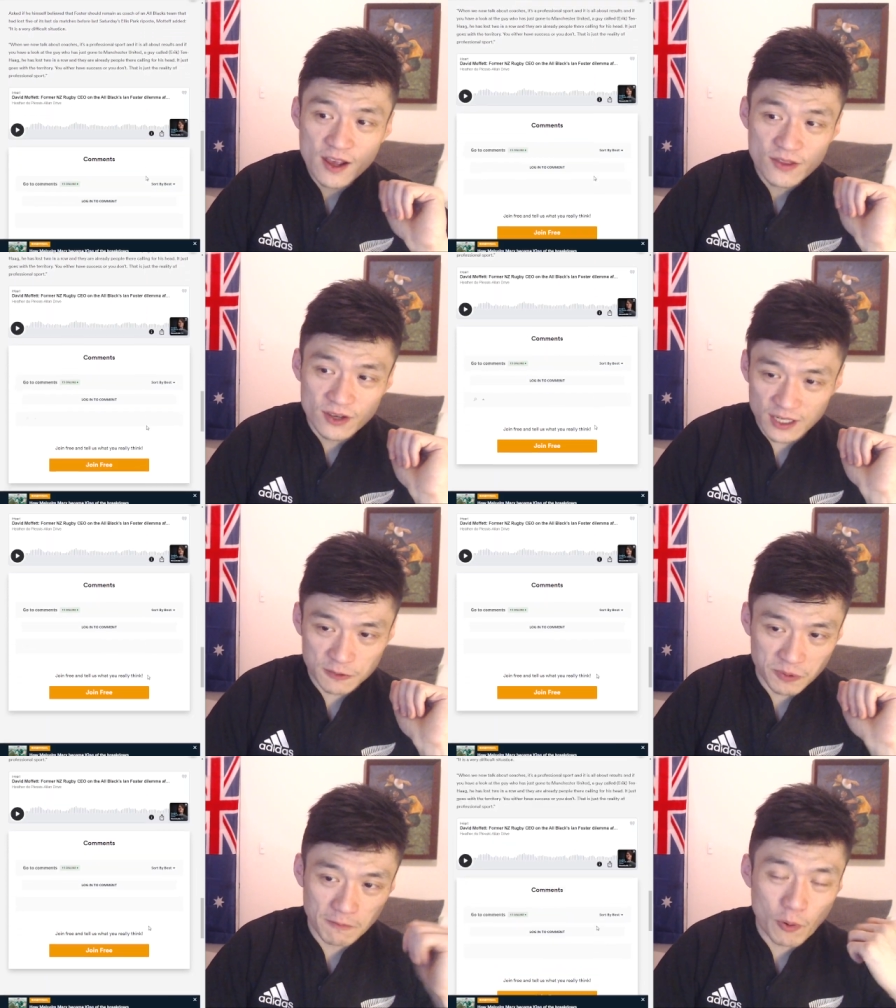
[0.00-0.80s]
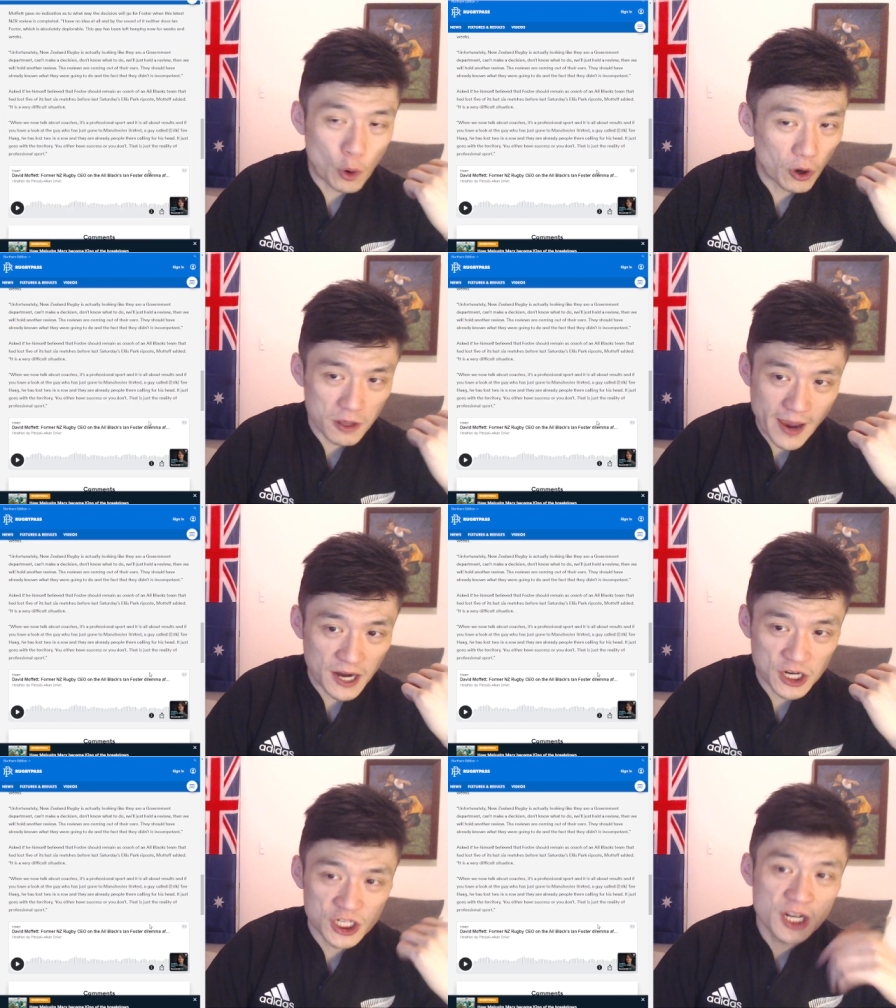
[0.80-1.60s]
this has been poorly
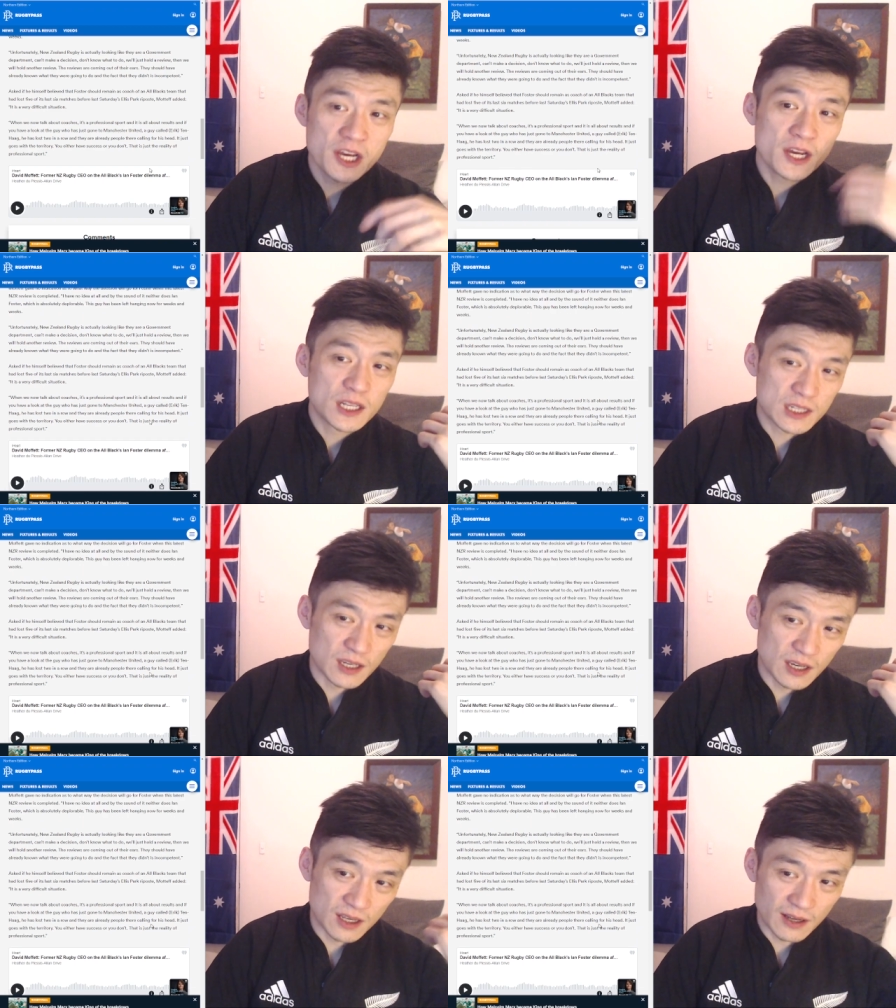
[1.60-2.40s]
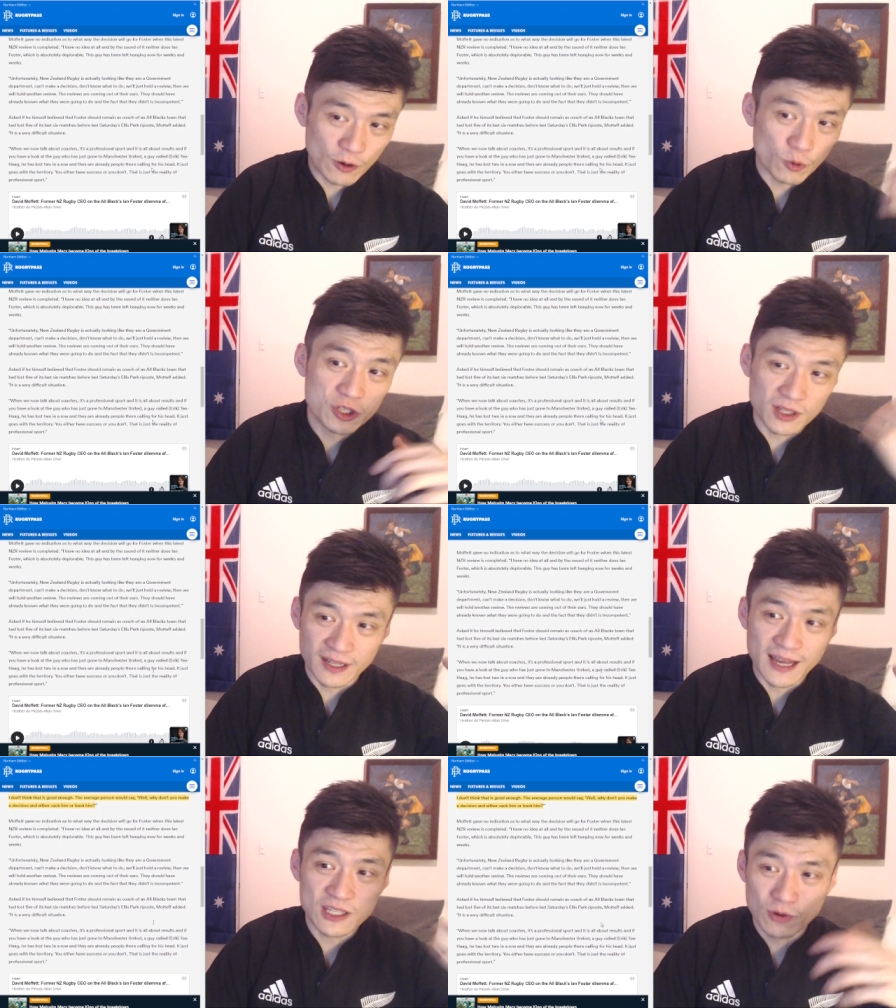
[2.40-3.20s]
managed, which
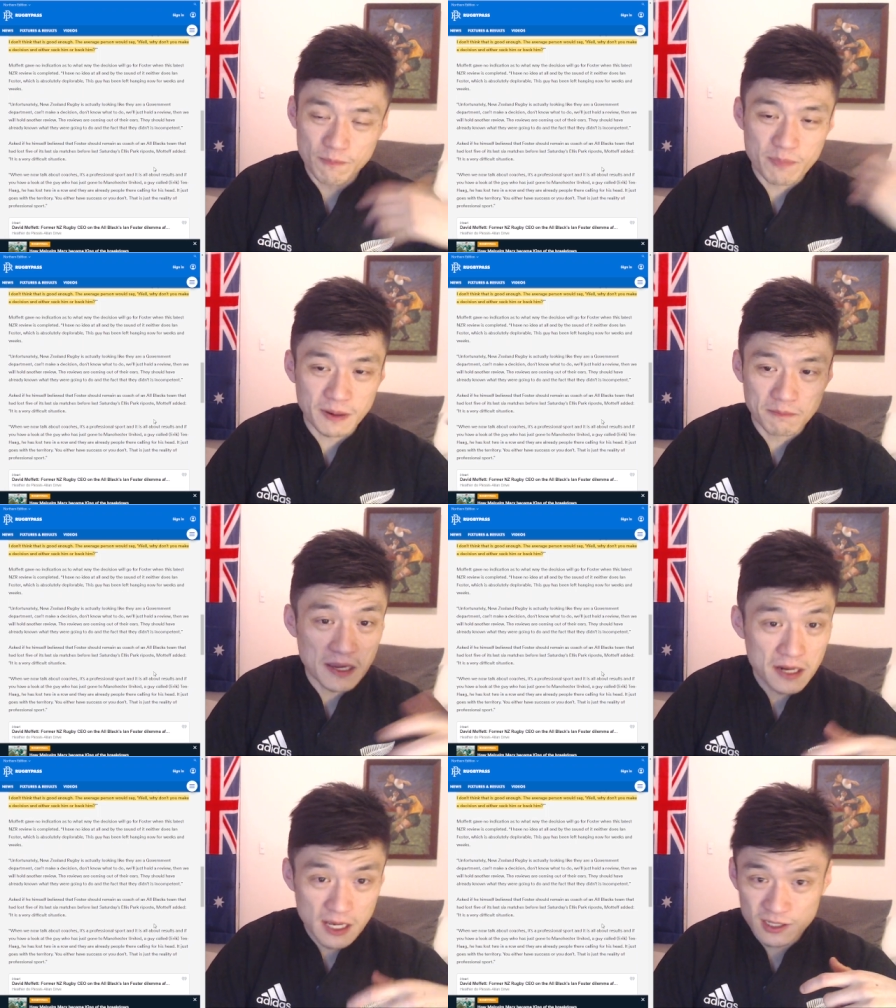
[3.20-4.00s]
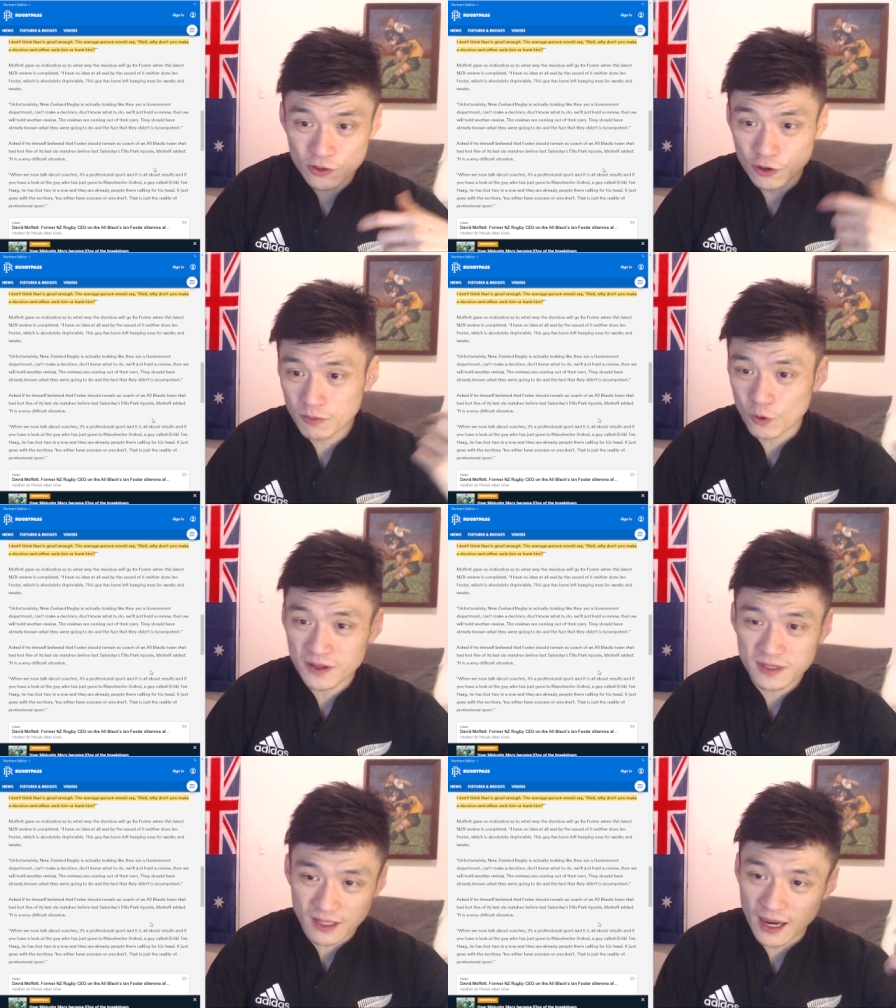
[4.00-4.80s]
led to a big media storm
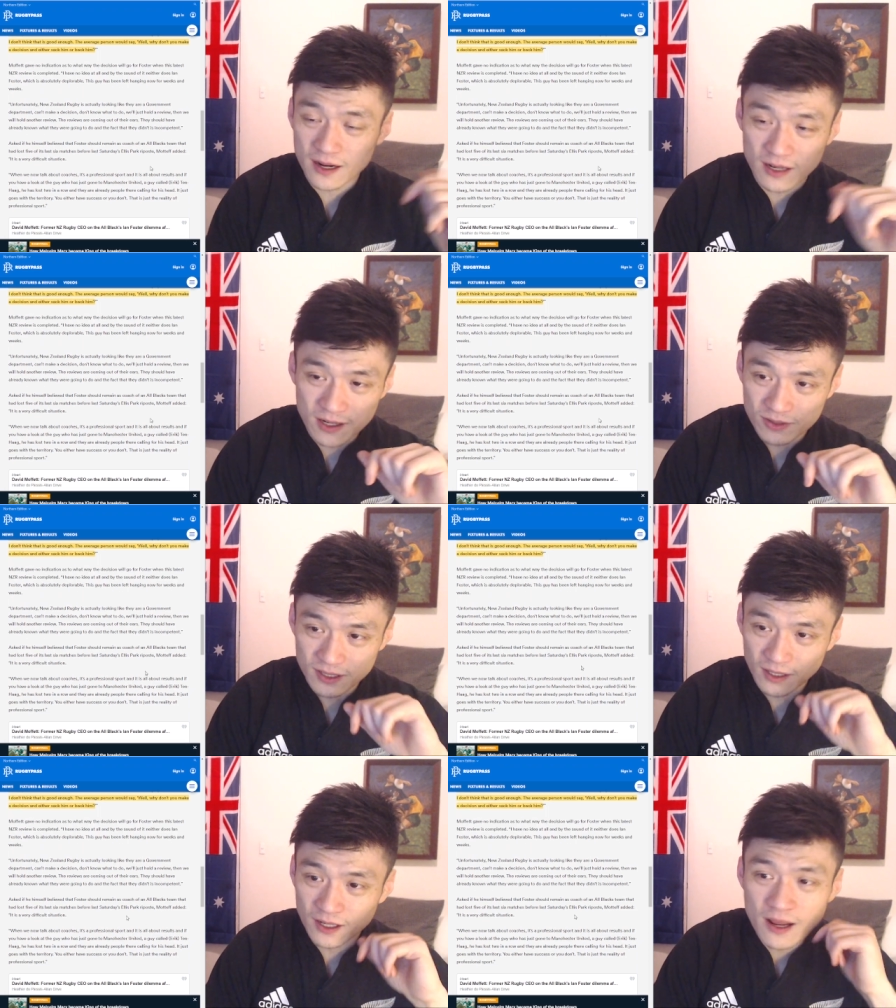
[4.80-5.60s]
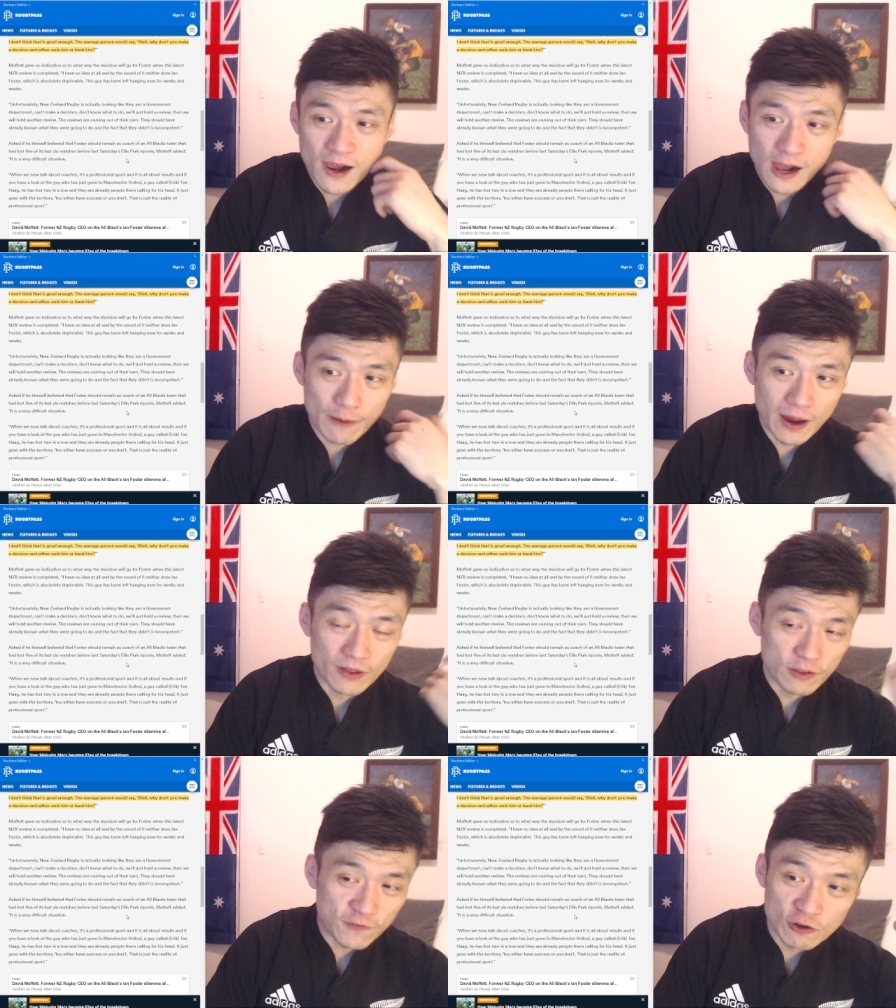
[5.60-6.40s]
once again in New Zealand
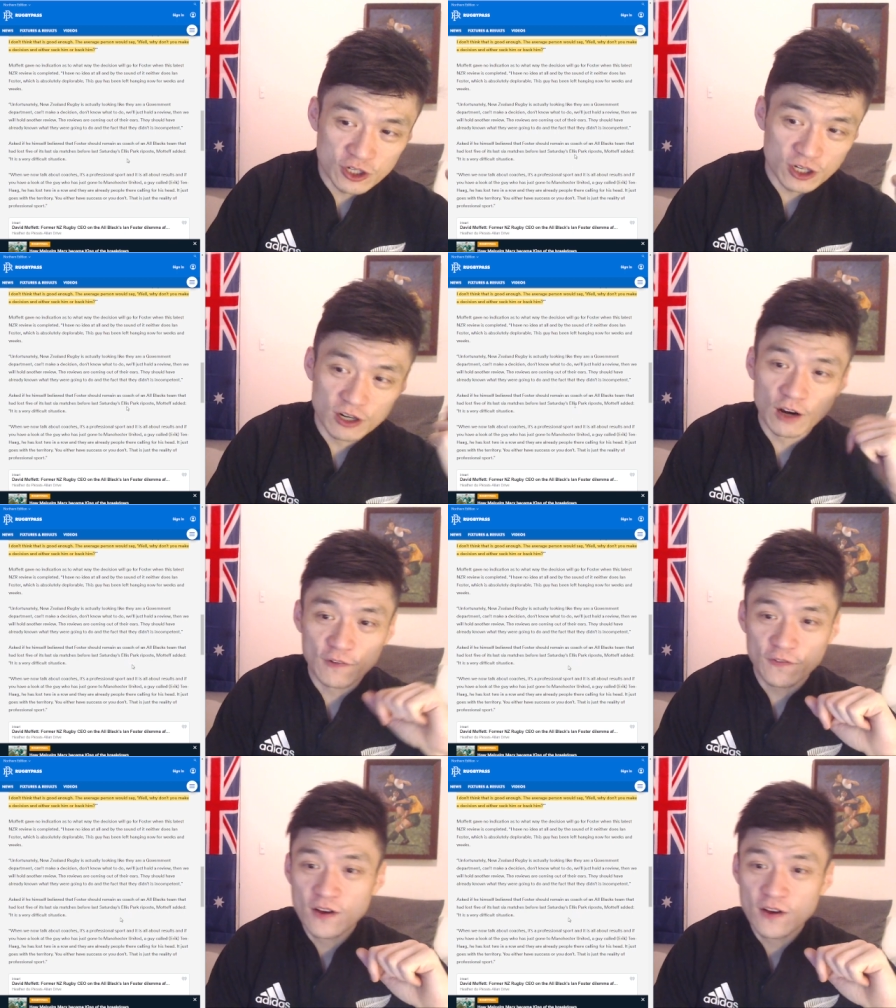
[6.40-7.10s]
about the future of